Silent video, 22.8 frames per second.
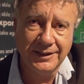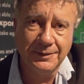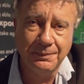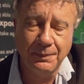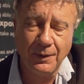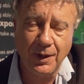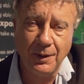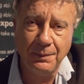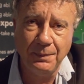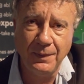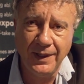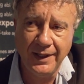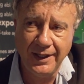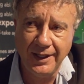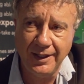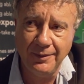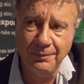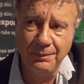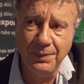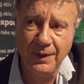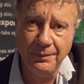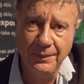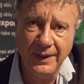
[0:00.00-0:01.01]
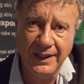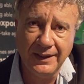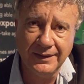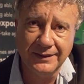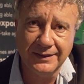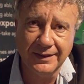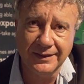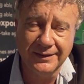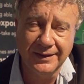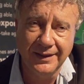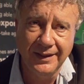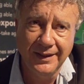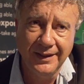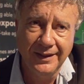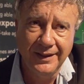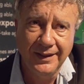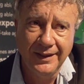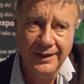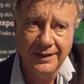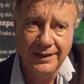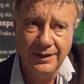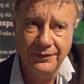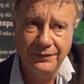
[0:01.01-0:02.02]
properly implemented.
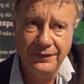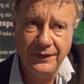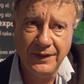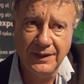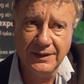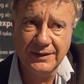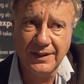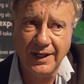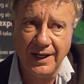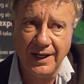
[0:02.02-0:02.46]
The first